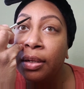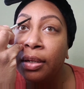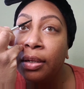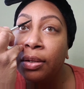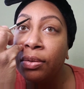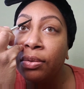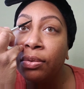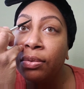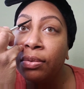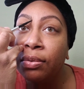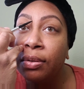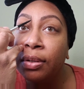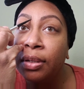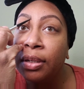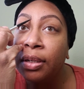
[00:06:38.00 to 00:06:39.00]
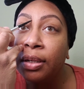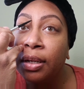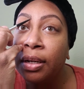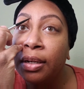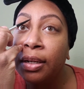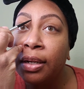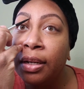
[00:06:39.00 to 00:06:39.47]
kind of crooked,
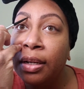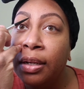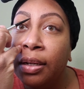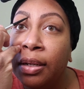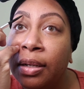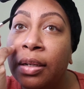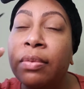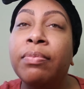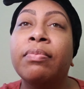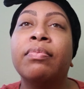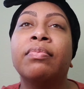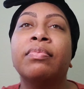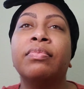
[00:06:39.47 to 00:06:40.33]
I can